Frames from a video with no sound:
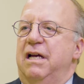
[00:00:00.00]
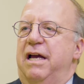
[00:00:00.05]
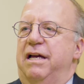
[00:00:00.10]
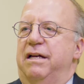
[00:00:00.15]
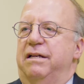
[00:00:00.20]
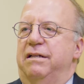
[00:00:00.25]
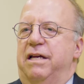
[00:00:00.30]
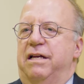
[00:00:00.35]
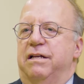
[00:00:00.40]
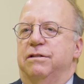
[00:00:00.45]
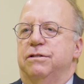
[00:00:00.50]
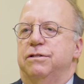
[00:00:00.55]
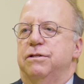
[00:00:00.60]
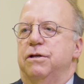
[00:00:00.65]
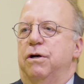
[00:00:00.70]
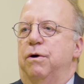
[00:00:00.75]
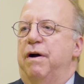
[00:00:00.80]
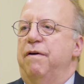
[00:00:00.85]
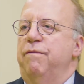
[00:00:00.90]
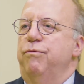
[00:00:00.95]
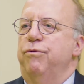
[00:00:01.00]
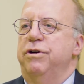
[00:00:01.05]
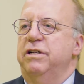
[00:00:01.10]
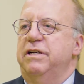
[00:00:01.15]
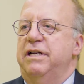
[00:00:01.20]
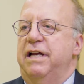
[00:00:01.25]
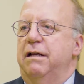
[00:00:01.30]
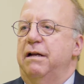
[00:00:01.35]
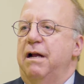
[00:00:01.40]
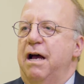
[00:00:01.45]
And, and, so I've
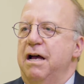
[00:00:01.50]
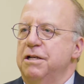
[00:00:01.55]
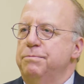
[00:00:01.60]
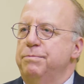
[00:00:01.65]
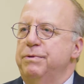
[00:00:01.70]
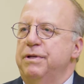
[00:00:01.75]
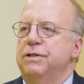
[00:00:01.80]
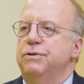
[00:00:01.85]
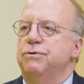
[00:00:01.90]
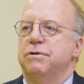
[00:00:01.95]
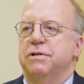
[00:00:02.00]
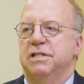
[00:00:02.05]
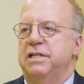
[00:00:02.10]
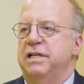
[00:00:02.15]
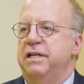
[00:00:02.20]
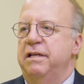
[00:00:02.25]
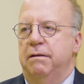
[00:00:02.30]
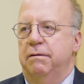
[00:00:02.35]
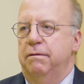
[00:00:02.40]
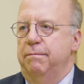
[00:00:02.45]
worked at hospitals or seen